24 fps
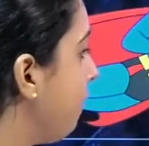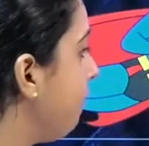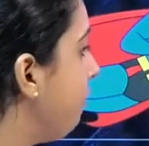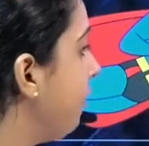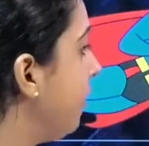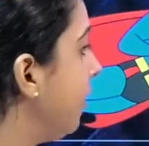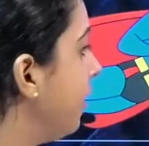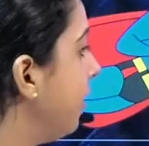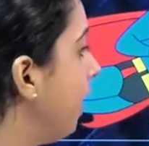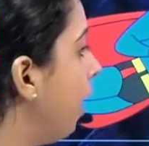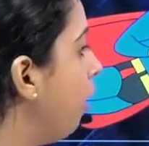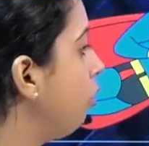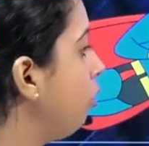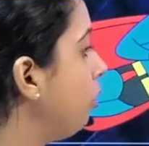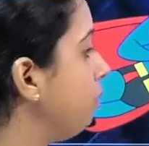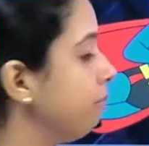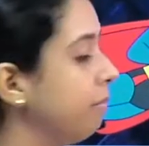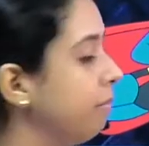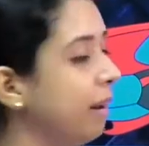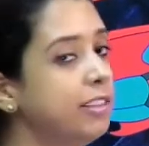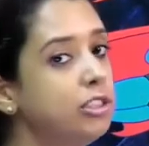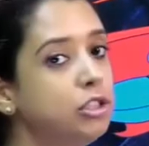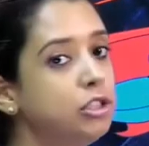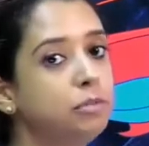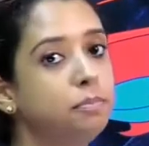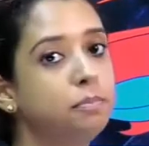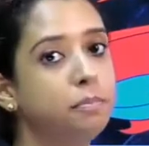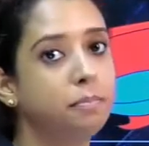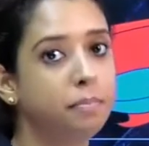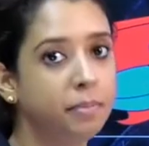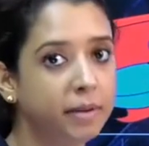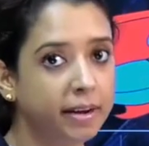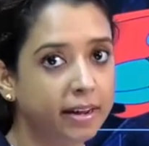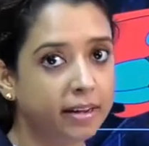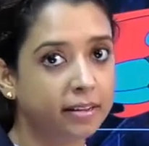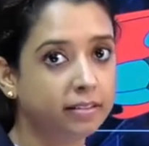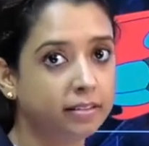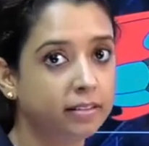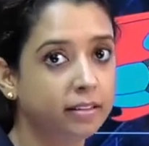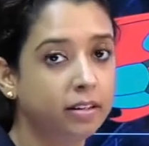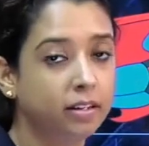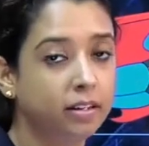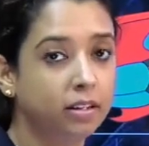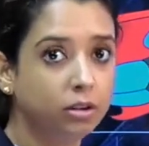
without much bricks.